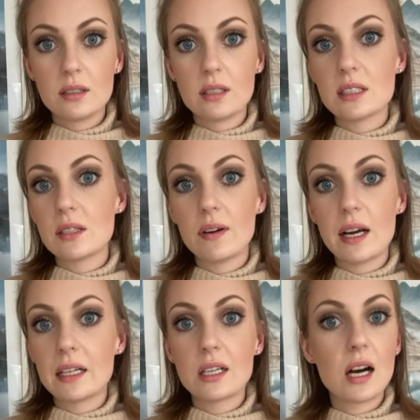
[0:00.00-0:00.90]
The
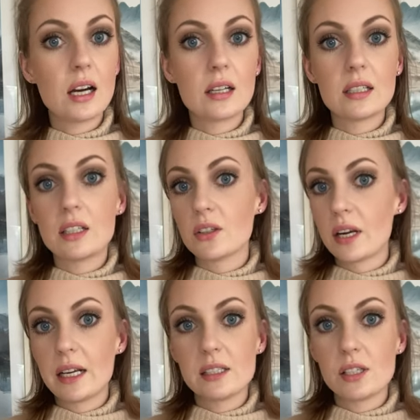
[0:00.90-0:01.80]
divine God and your
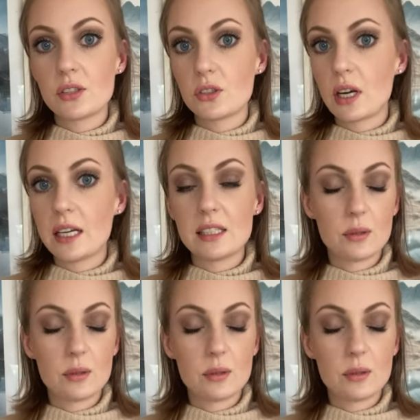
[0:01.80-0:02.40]
ancestor guides,